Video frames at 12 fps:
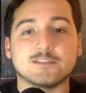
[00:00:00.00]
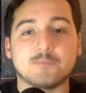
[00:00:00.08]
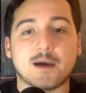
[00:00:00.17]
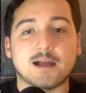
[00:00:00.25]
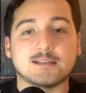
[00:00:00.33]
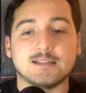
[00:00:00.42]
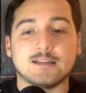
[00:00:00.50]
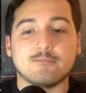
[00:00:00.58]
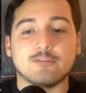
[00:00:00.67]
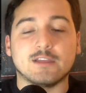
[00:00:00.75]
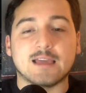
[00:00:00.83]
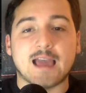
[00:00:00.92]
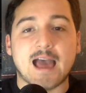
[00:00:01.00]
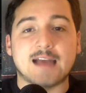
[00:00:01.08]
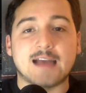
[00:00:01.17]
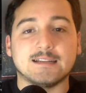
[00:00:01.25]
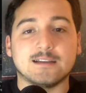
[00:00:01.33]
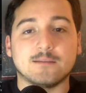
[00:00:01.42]
spots that he really
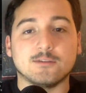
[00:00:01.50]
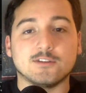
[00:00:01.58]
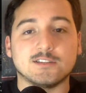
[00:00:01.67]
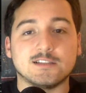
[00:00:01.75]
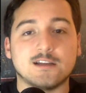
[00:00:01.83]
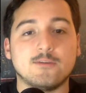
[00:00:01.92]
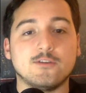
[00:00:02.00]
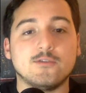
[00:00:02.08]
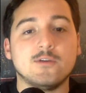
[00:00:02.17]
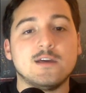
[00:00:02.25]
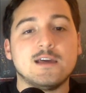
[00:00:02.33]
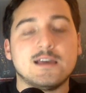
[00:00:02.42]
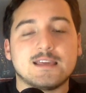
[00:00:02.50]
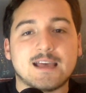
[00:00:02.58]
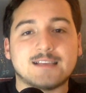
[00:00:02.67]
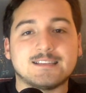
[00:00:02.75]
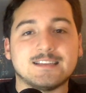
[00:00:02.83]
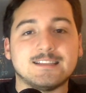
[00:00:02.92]
had in WCW.
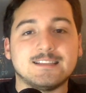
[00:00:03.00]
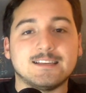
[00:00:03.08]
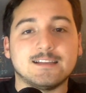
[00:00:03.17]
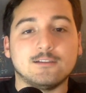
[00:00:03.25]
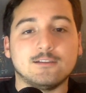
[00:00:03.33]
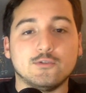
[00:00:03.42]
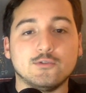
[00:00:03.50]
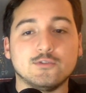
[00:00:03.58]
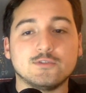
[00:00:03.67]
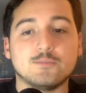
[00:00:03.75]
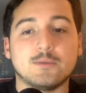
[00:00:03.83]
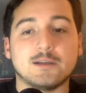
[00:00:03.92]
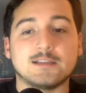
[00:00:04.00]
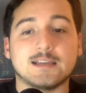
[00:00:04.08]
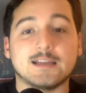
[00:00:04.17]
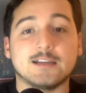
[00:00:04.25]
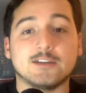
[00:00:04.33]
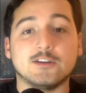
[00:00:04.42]
Yes, he did lose, but to
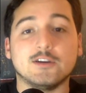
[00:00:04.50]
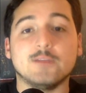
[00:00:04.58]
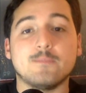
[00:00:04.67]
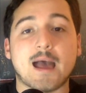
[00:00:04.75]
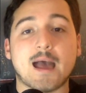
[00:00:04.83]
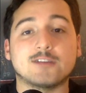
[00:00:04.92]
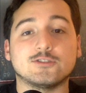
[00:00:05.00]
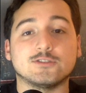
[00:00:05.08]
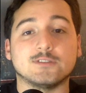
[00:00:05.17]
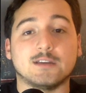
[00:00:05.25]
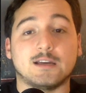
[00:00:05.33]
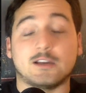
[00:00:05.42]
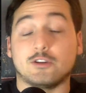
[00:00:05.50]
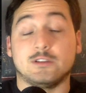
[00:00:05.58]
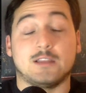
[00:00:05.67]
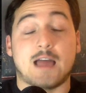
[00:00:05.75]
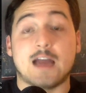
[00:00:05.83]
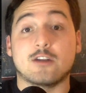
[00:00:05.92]
get a good match, a
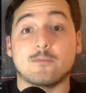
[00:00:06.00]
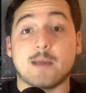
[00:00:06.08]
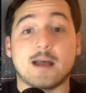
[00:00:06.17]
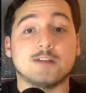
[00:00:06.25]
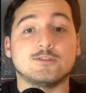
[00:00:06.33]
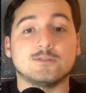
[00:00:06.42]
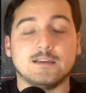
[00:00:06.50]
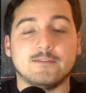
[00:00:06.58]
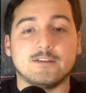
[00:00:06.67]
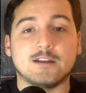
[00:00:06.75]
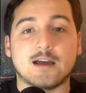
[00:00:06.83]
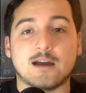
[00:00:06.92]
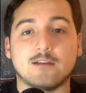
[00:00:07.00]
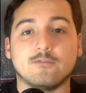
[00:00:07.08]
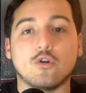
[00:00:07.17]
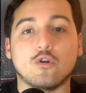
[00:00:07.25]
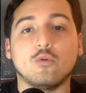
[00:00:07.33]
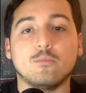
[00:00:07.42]
good ladder match even, out
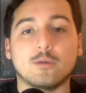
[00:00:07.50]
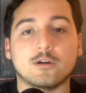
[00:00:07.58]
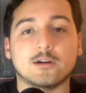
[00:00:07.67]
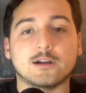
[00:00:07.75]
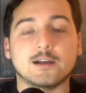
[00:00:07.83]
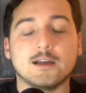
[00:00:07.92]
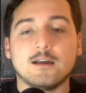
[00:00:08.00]
of Goldberg